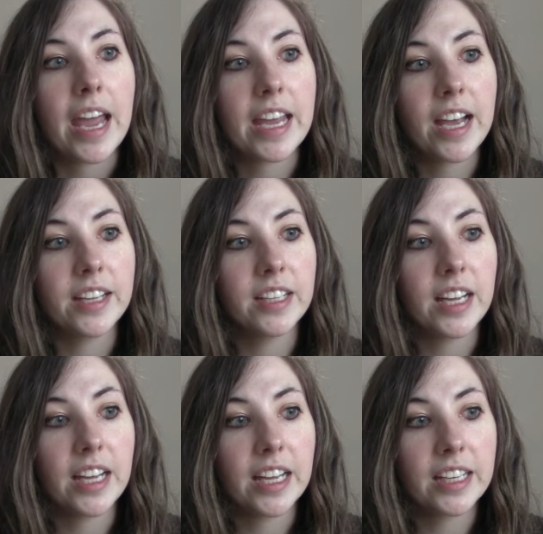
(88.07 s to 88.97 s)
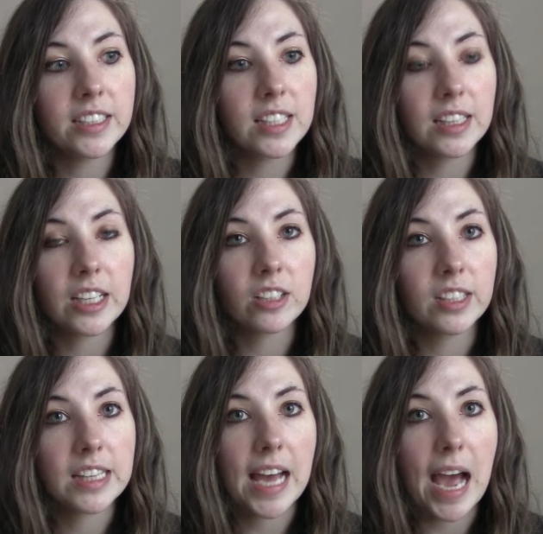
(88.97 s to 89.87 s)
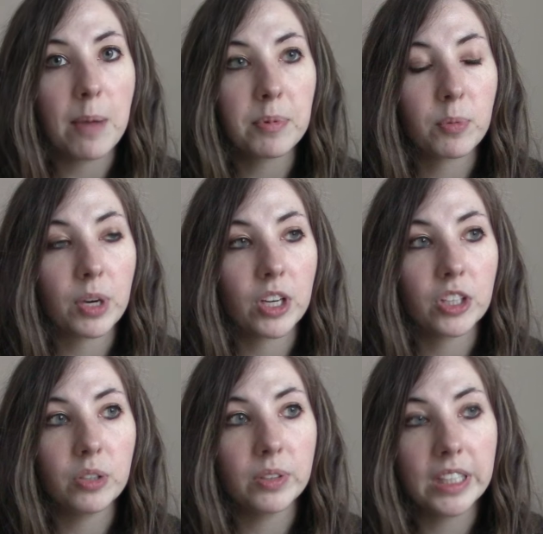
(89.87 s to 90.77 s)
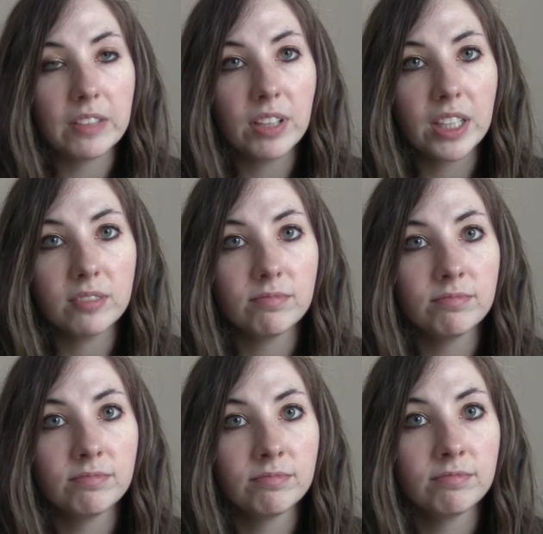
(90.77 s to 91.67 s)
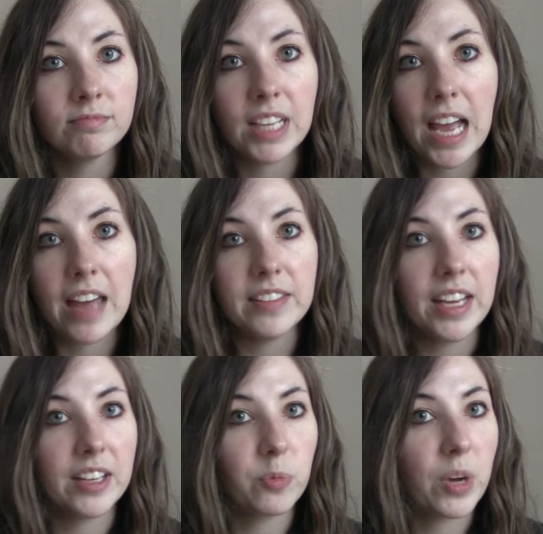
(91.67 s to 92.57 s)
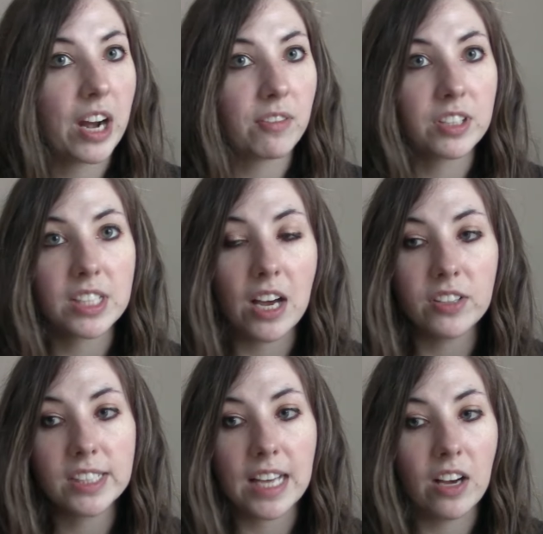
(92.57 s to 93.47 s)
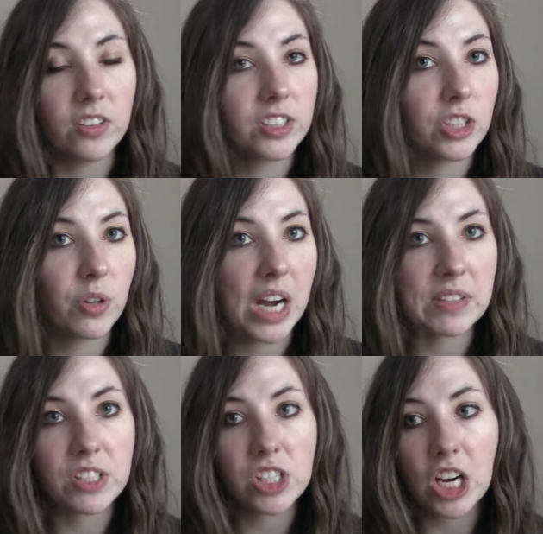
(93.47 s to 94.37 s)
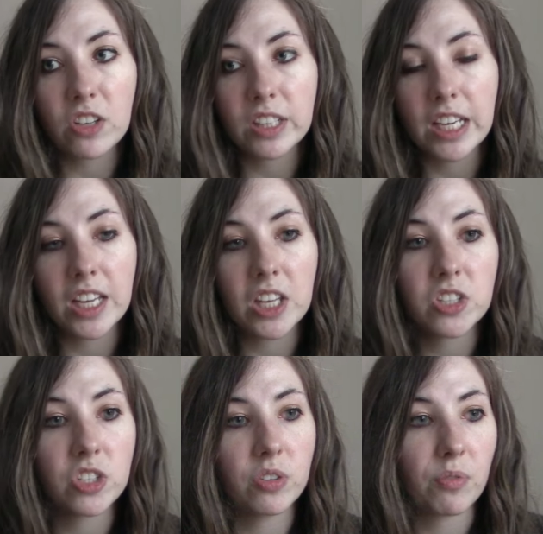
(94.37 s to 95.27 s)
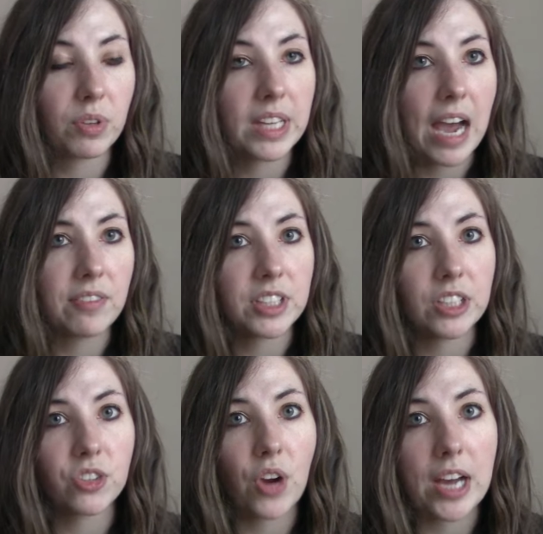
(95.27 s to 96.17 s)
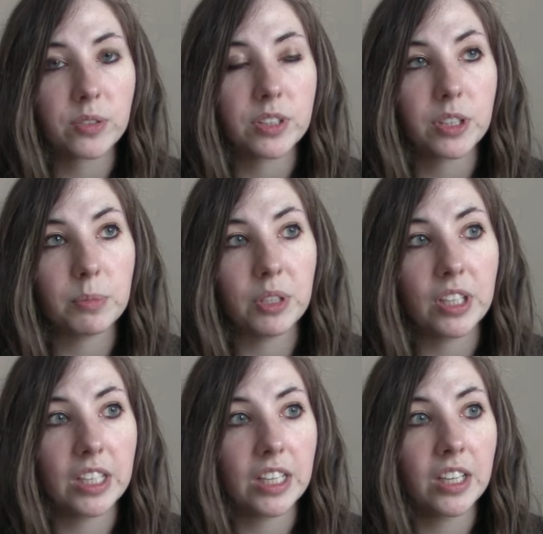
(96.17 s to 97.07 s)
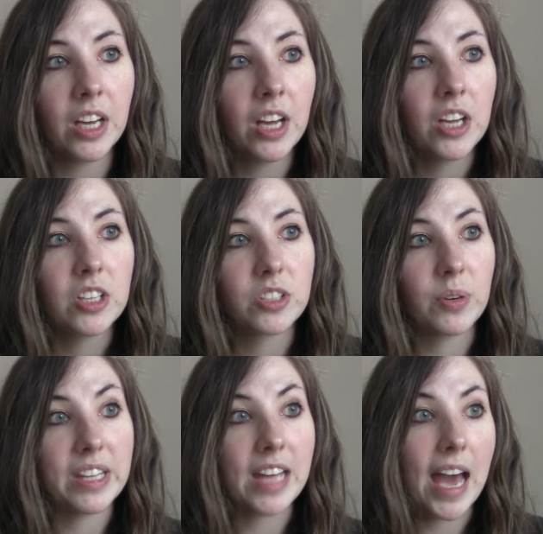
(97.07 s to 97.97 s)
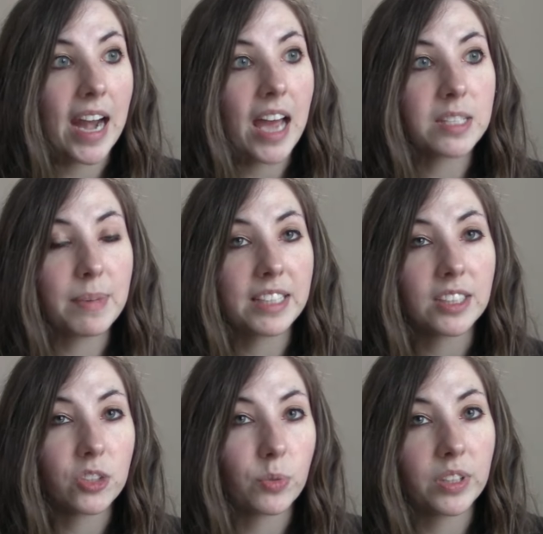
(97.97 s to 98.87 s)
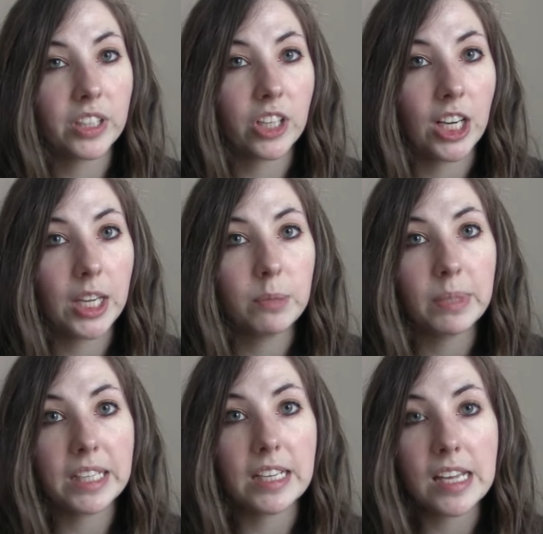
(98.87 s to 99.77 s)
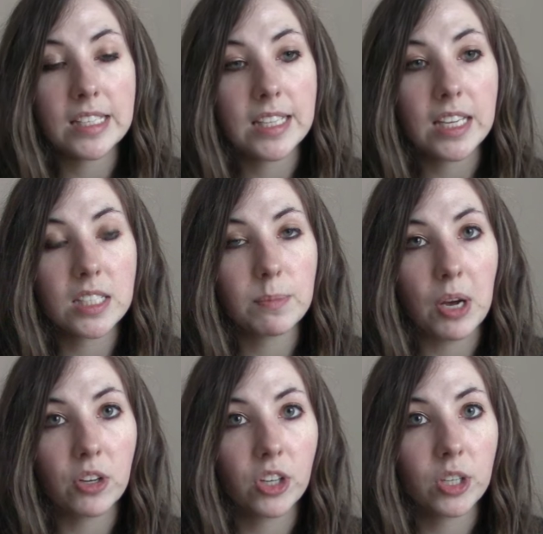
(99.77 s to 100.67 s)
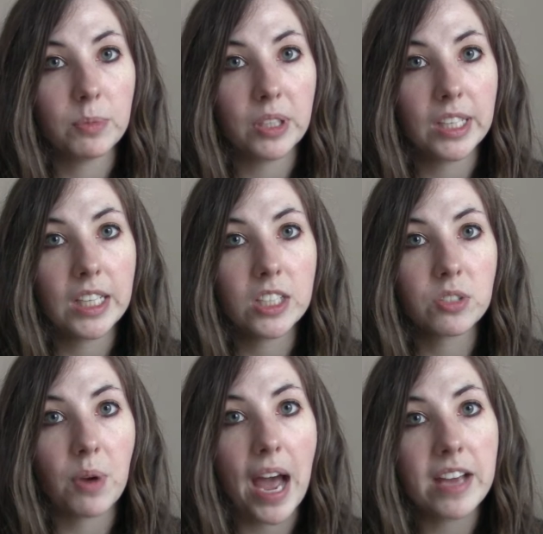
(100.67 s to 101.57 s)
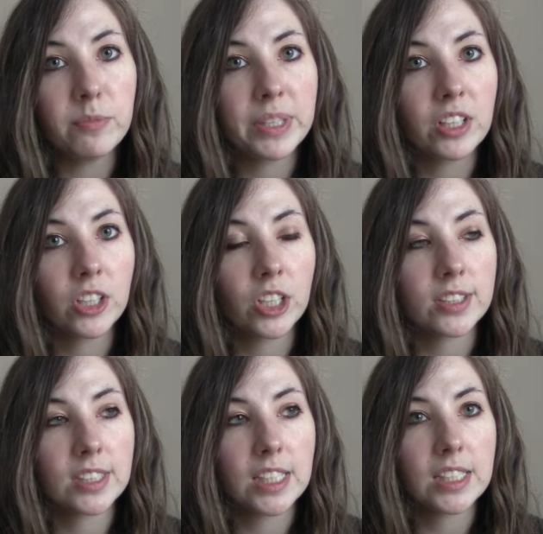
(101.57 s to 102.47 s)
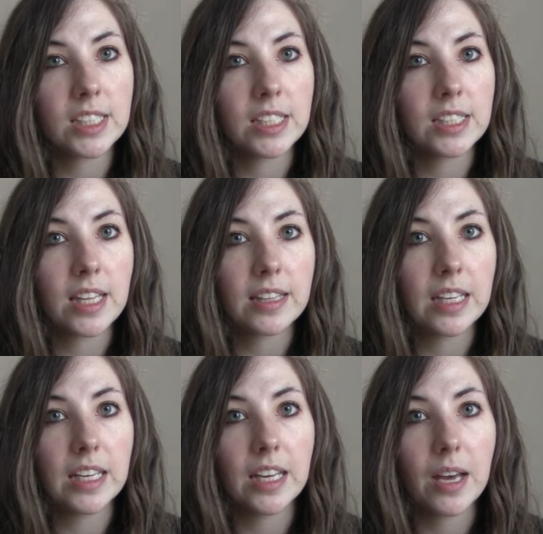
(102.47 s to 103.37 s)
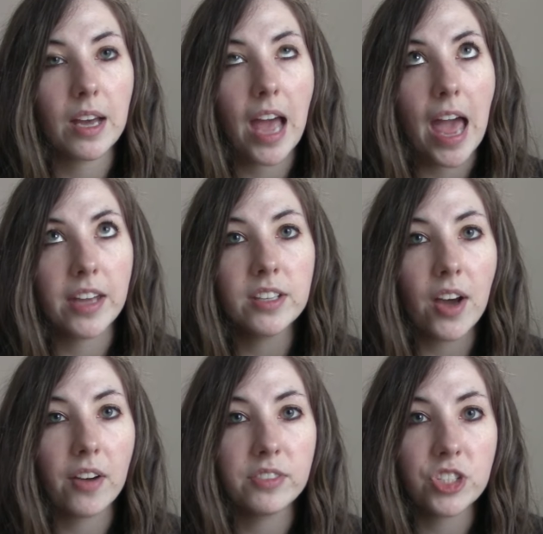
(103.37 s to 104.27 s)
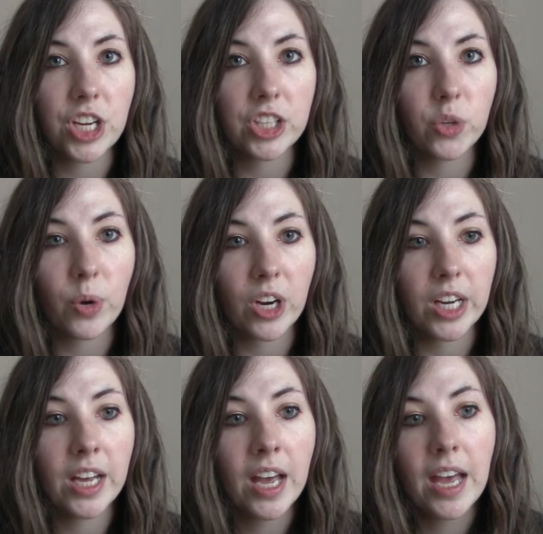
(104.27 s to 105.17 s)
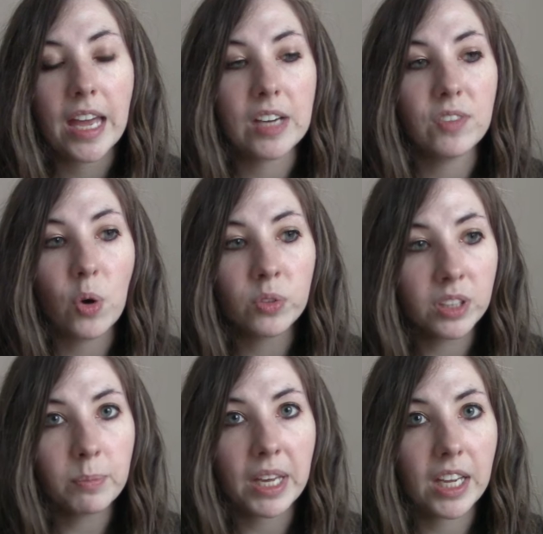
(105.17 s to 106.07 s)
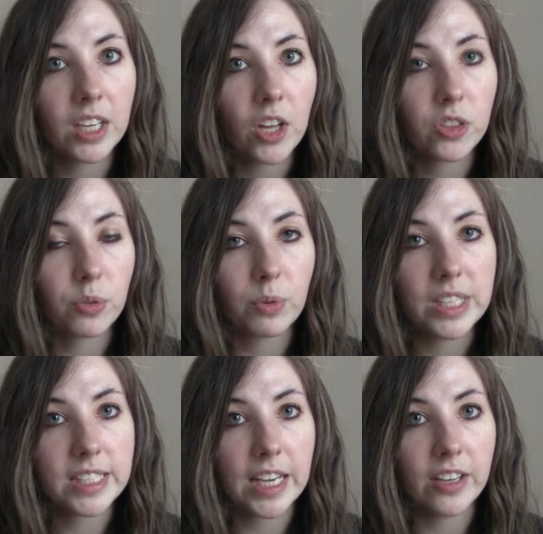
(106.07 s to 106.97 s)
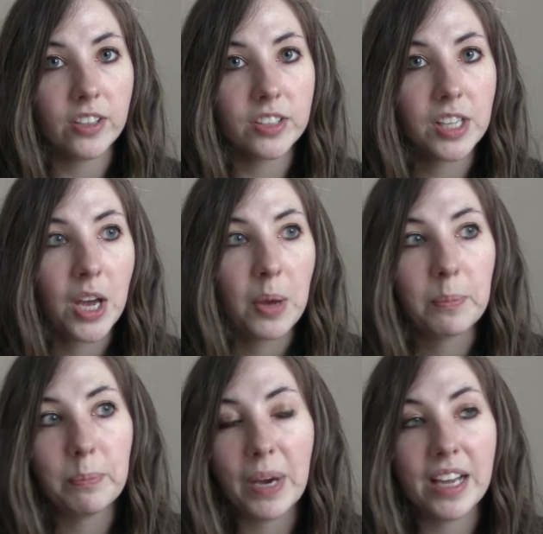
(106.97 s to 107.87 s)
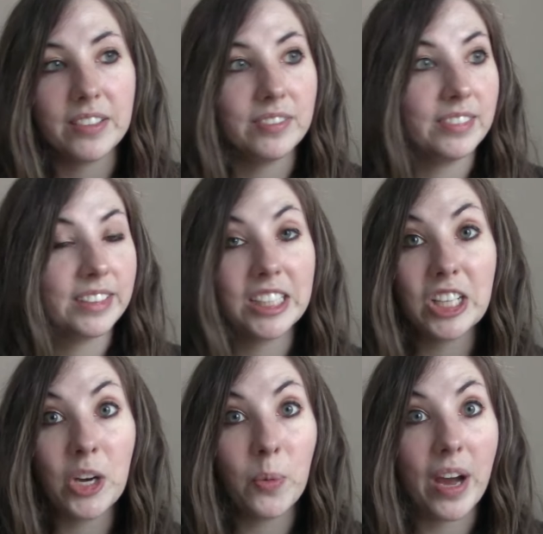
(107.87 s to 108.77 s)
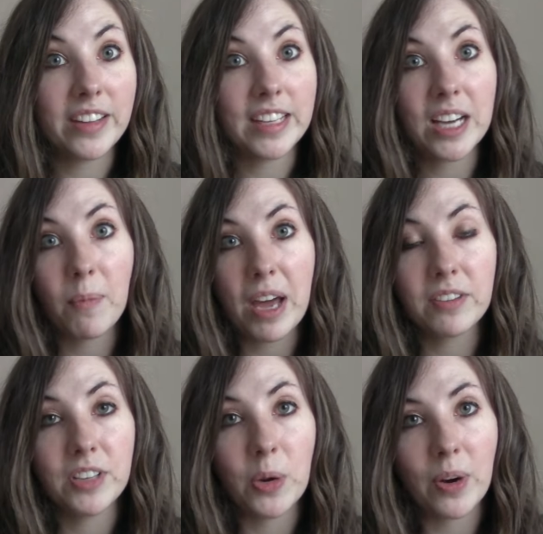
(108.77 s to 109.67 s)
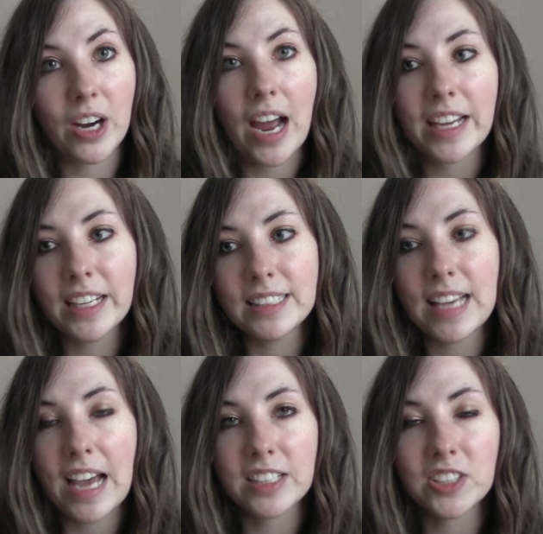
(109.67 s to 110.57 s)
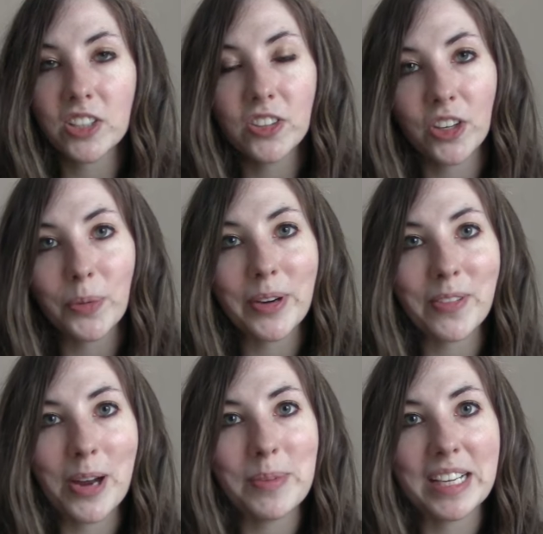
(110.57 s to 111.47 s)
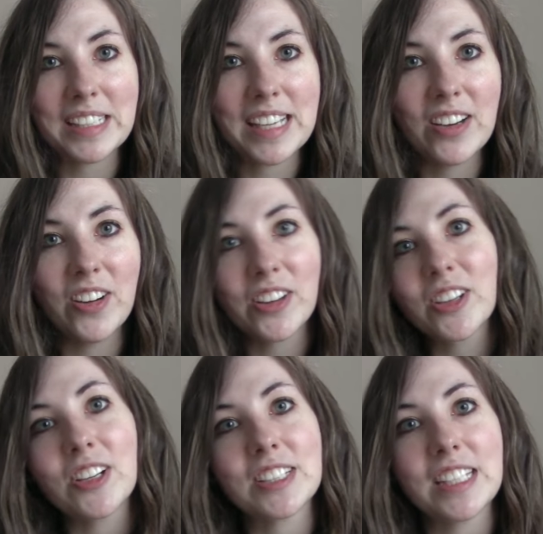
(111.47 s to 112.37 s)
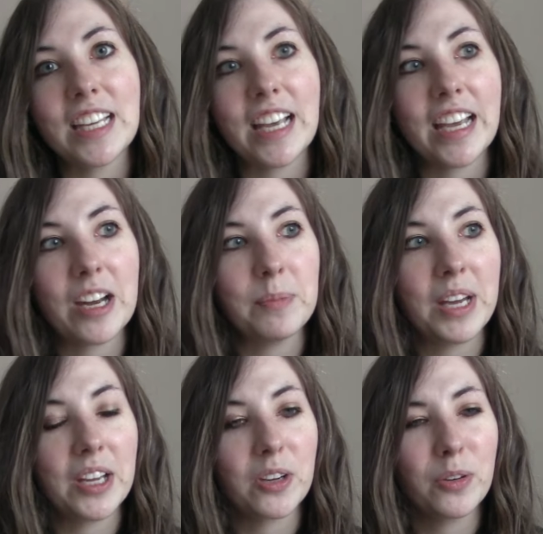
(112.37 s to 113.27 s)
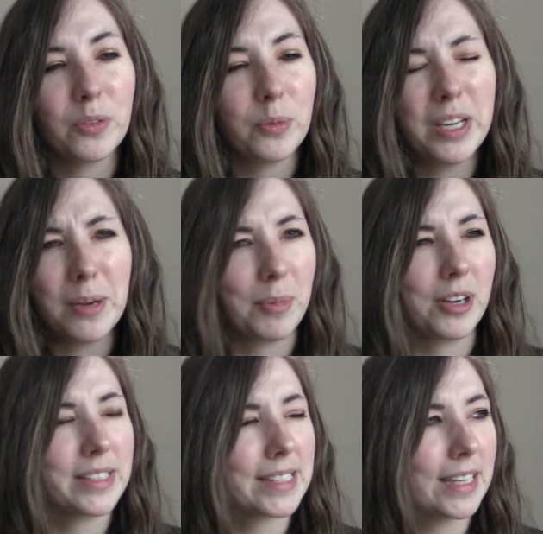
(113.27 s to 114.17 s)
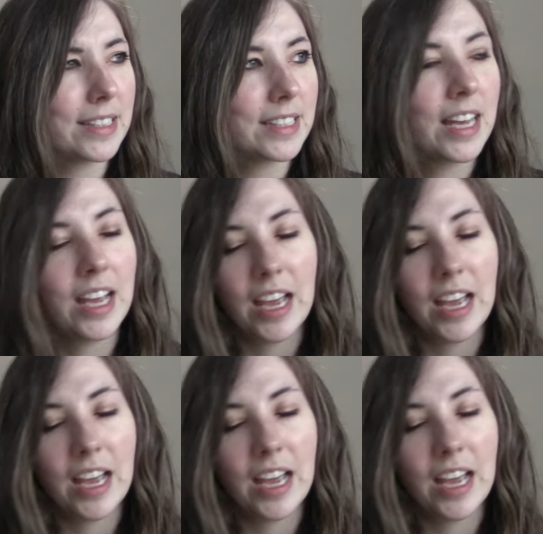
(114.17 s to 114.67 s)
And it is literally the app where you leave it and then whatever sells sells you don't have to share things you don't really have to interact with the community so in that aspect it's really good but it is a smaller community so i have been on curtsy since the end of january and i've only made three sales but you know what they come out of nowhere i get a text alert whenever i make a sale on curtsy and i'm like what number is this?